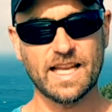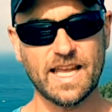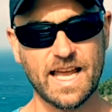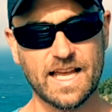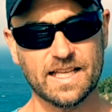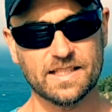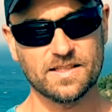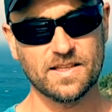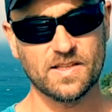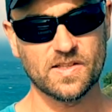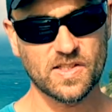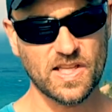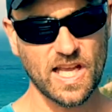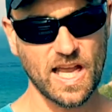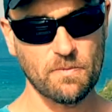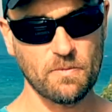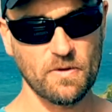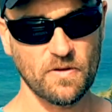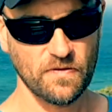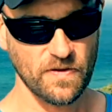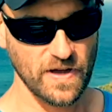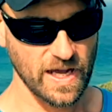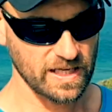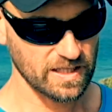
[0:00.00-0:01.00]
has the same
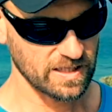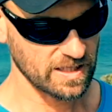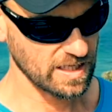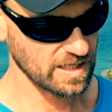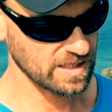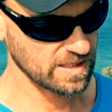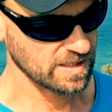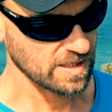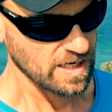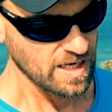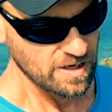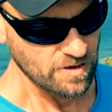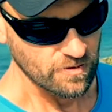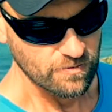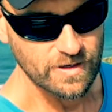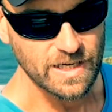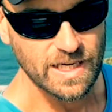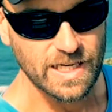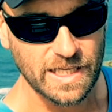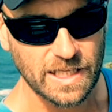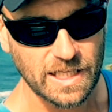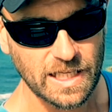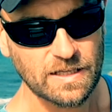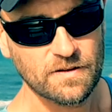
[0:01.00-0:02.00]
effect as
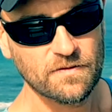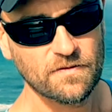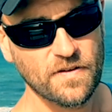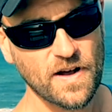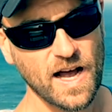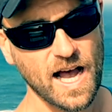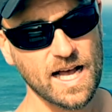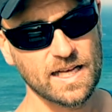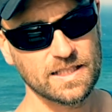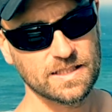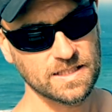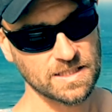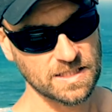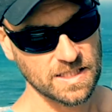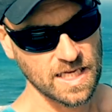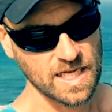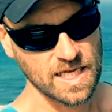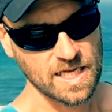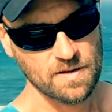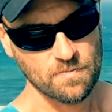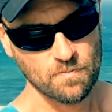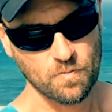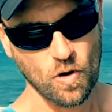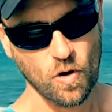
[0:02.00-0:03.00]
reeling in fast,
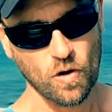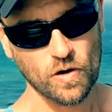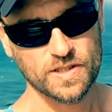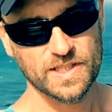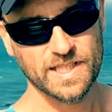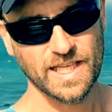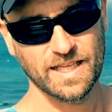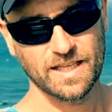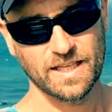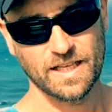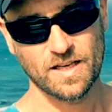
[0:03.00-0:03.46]
pausing.